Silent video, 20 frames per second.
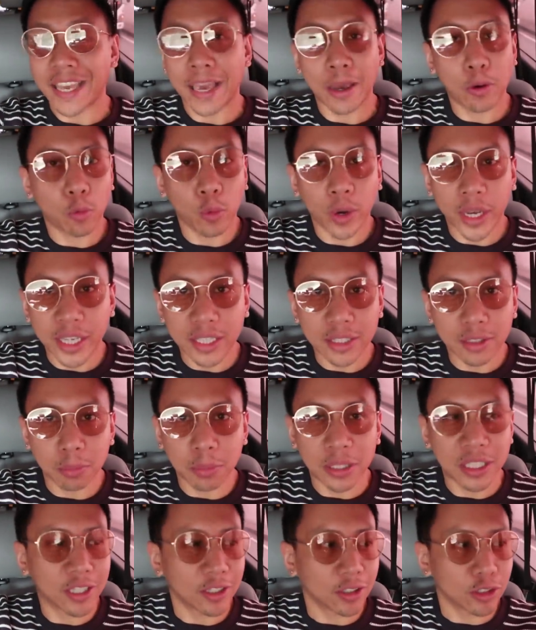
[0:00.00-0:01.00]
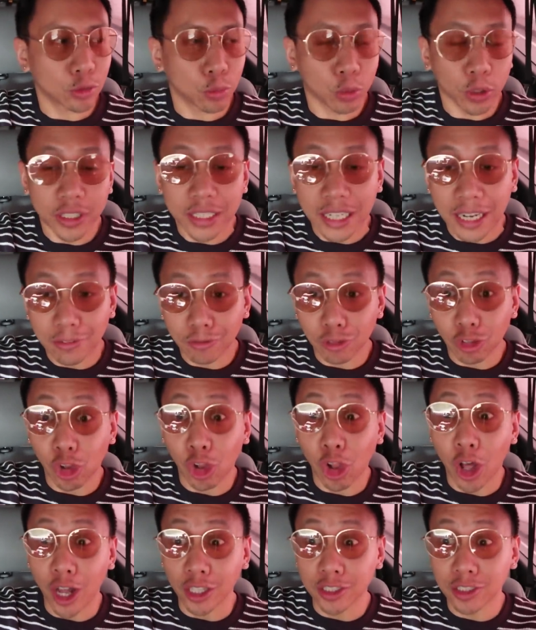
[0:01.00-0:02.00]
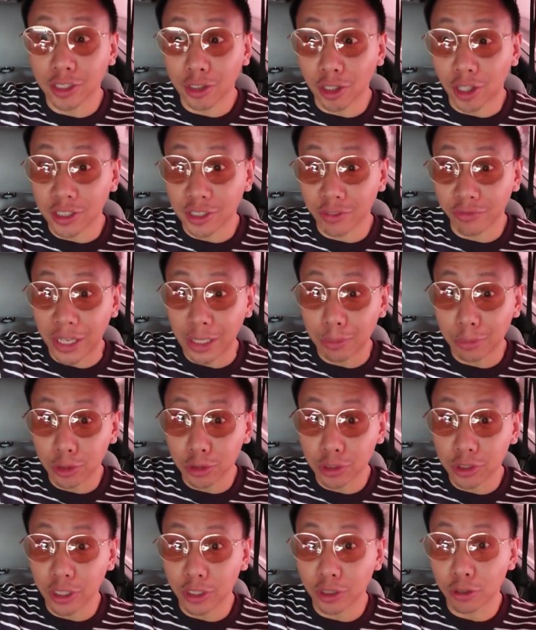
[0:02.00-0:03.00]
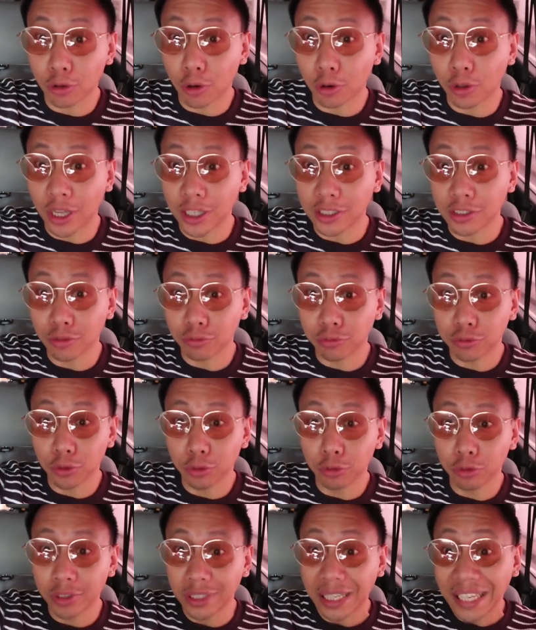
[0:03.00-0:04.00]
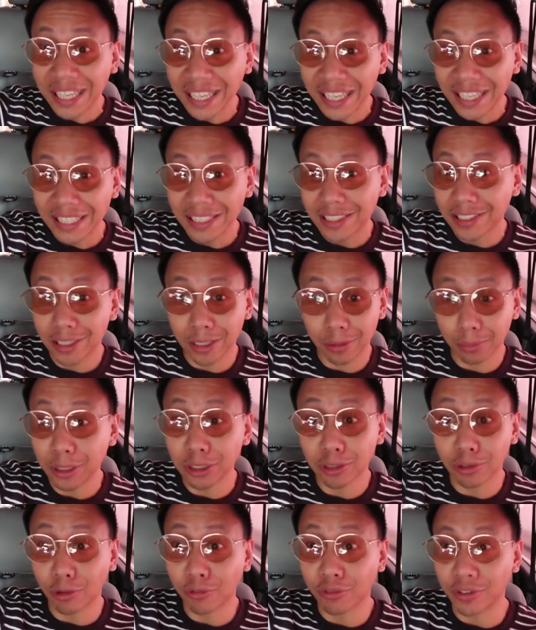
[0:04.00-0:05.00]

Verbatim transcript: Can't wait because we're gonna have lots and lots of animals, gonna grow lots of food. It's gonna be so